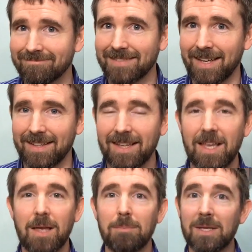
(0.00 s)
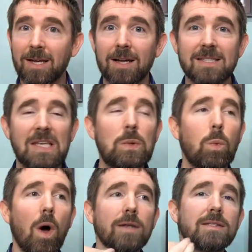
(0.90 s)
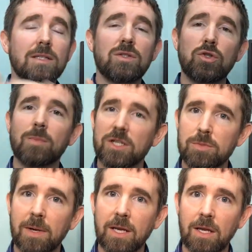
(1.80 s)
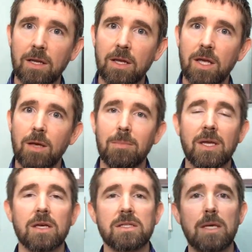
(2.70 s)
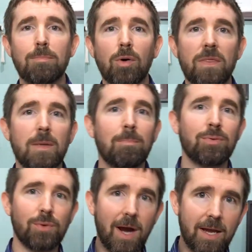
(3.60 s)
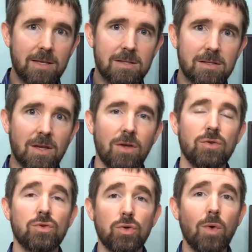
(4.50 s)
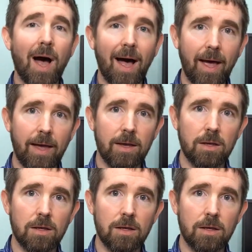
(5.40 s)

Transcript: Okay? Because he wanted too much money, because he put the price too high,